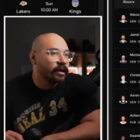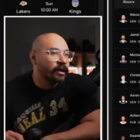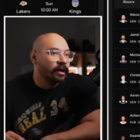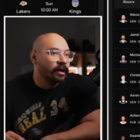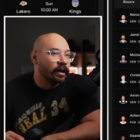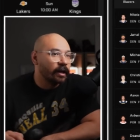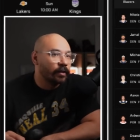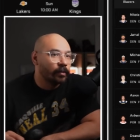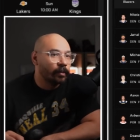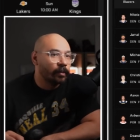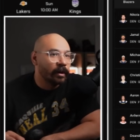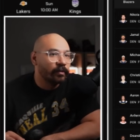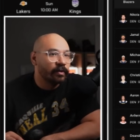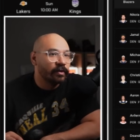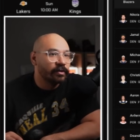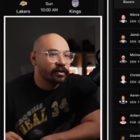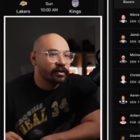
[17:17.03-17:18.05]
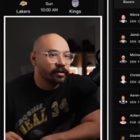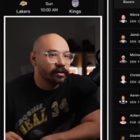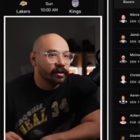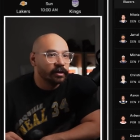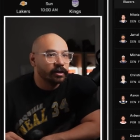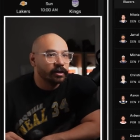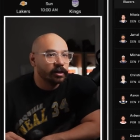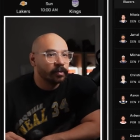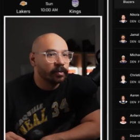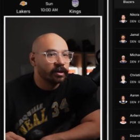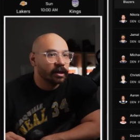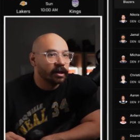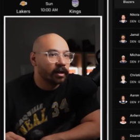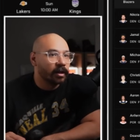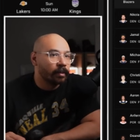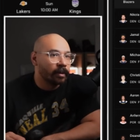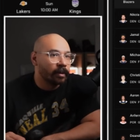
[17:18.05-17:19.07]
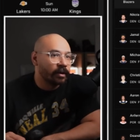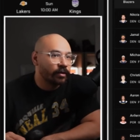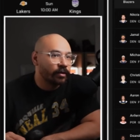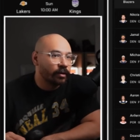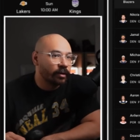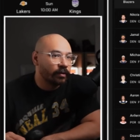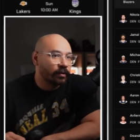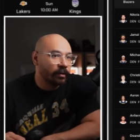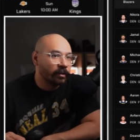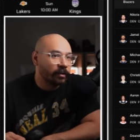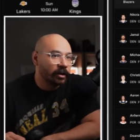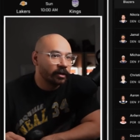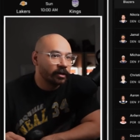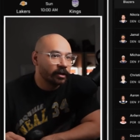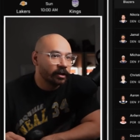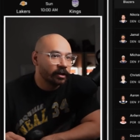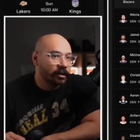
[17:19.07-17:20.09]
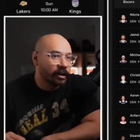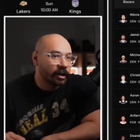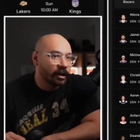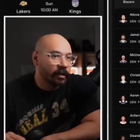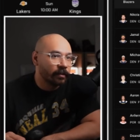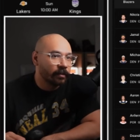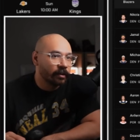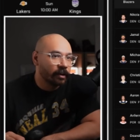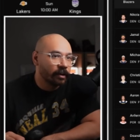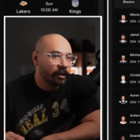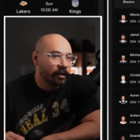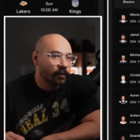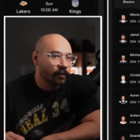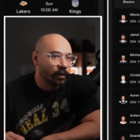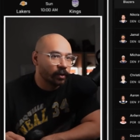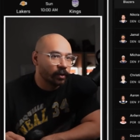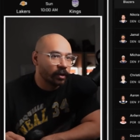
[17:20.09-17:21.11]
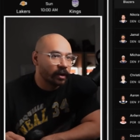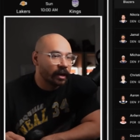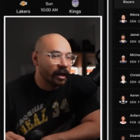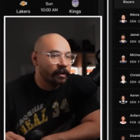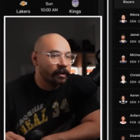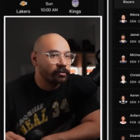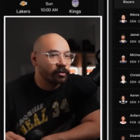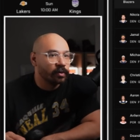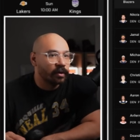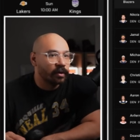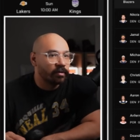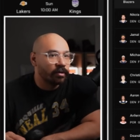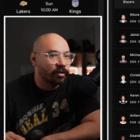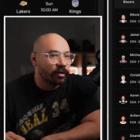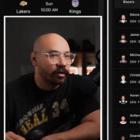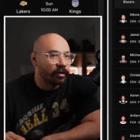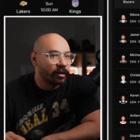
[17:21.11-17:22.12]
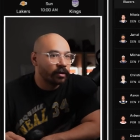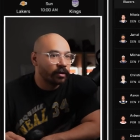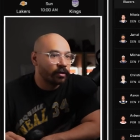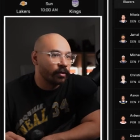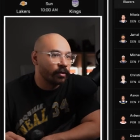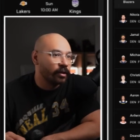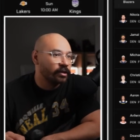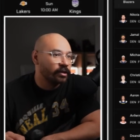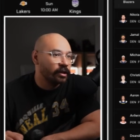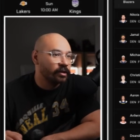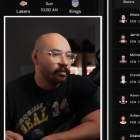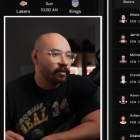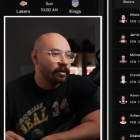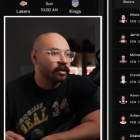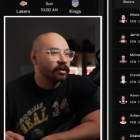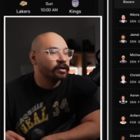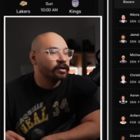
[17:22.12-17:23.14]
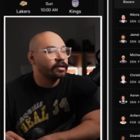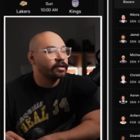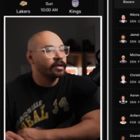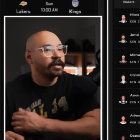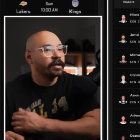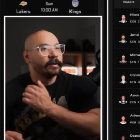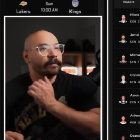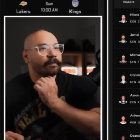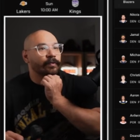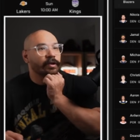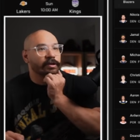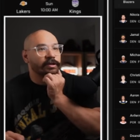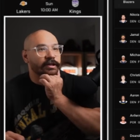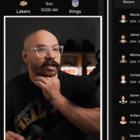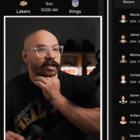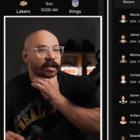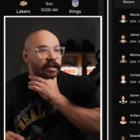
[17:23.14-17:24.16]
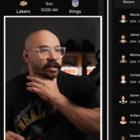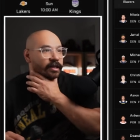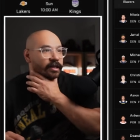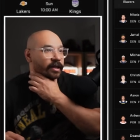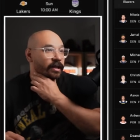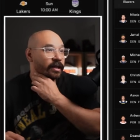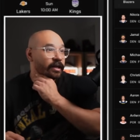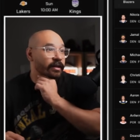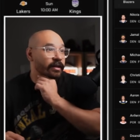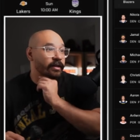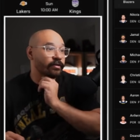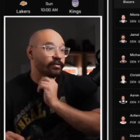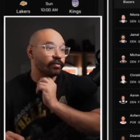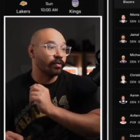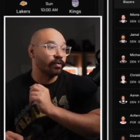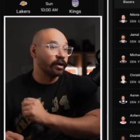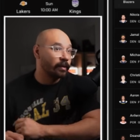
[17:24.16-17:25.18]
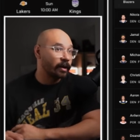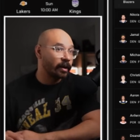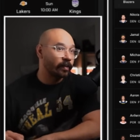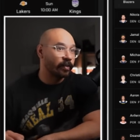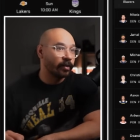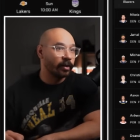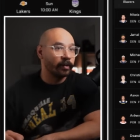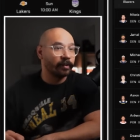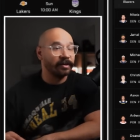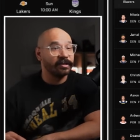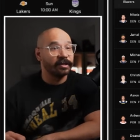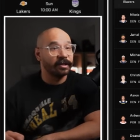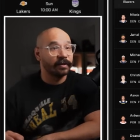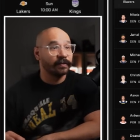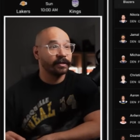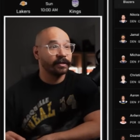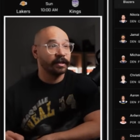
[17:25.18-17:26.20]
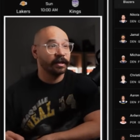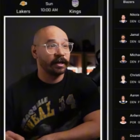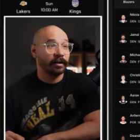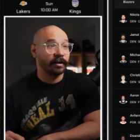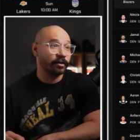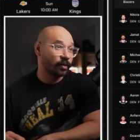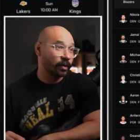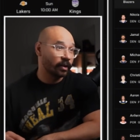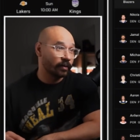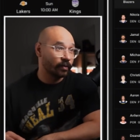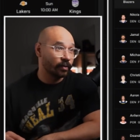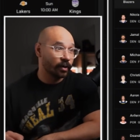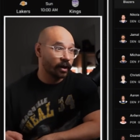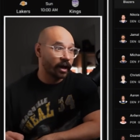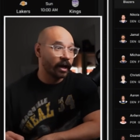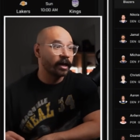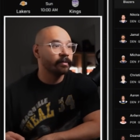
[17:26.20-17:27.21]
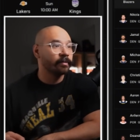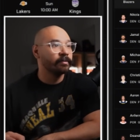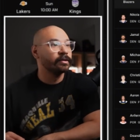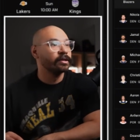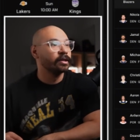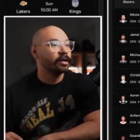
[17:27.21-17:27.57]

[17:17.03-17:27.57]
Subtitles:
And the main reason is this. He's projected to play 33 minutes in this game. If we look at games between 30 and 36 minutes, you can see he's hit this rebound prop in 17 out of 24 games.